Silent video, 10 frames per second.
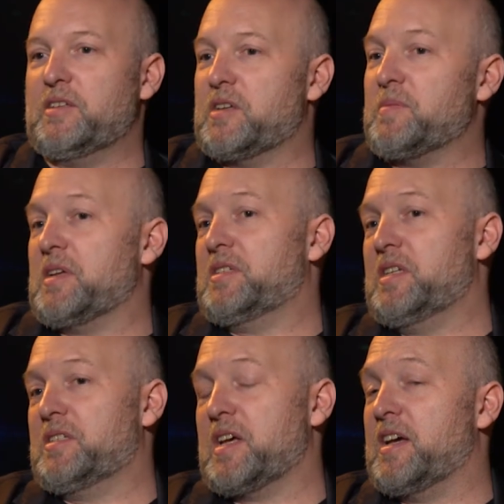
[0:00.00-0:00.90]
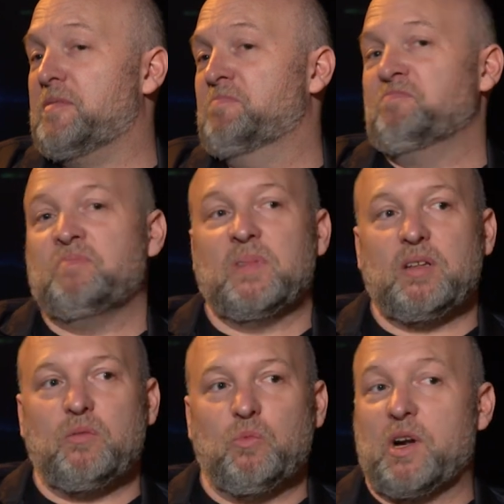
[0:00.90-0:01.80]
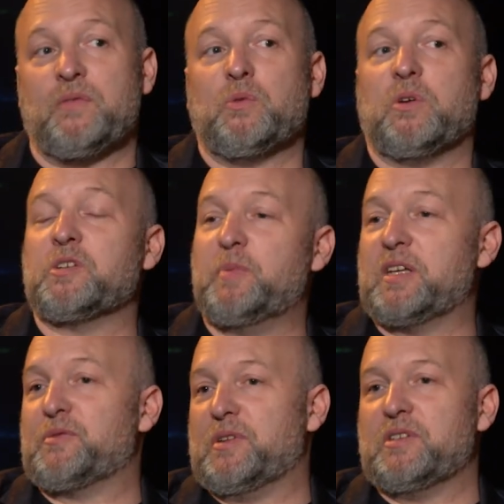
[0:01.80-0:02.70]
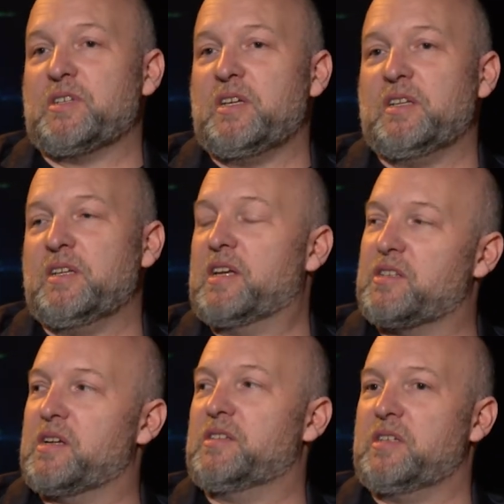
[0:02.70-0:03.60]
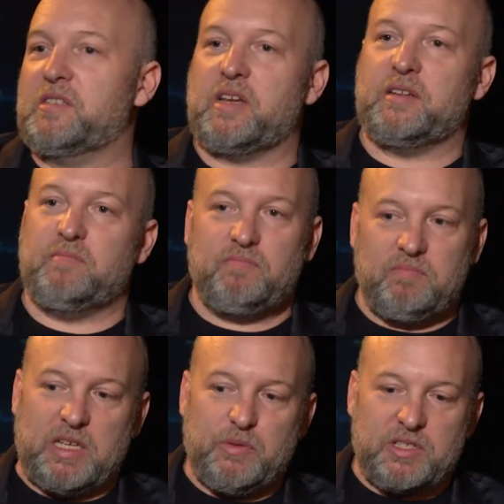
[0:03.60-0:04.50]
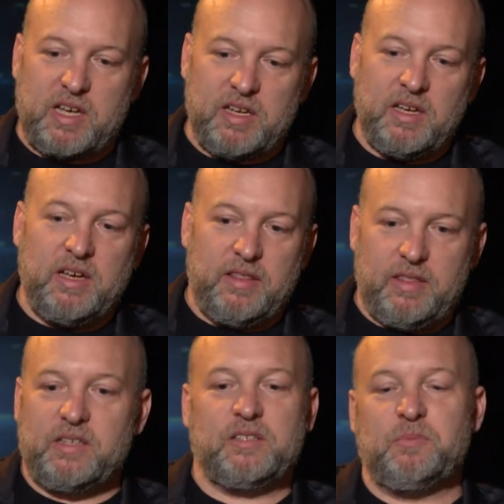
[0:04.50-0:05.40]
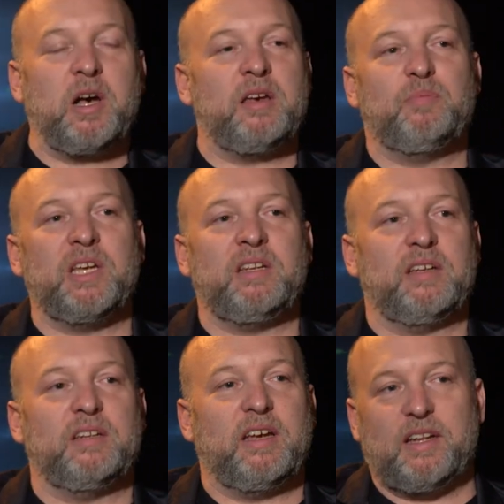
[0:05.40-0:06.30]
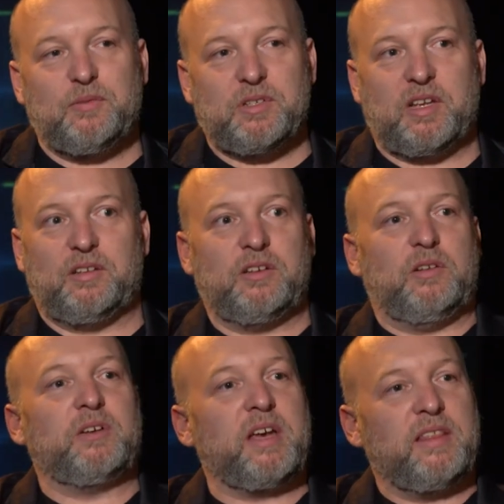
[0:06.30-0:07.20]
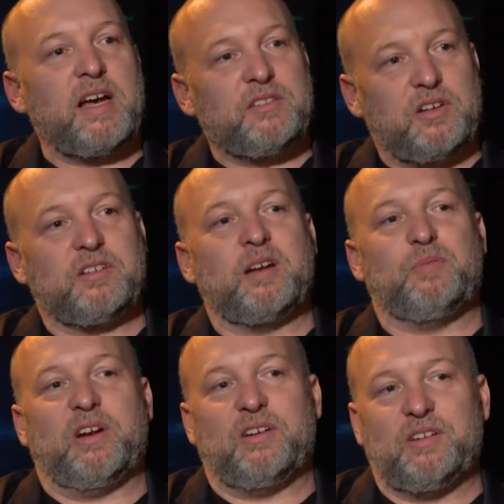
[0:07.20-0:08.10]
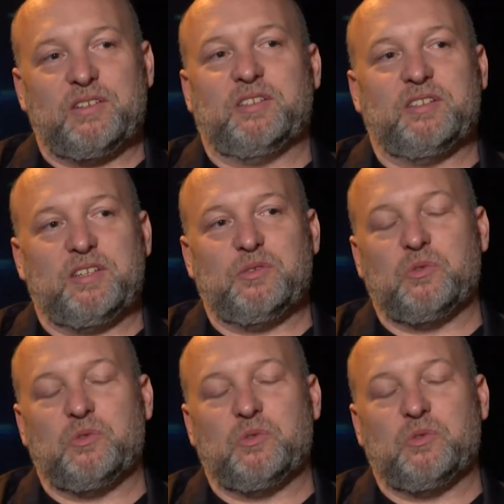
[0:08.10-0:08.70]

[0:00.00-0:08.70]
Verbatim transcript: And sometimes he'd say, whatever works best for the scene. And sometimes he said, he would say, this is my opinion. And it was like, good, okay, that's our tiebreaker because it's his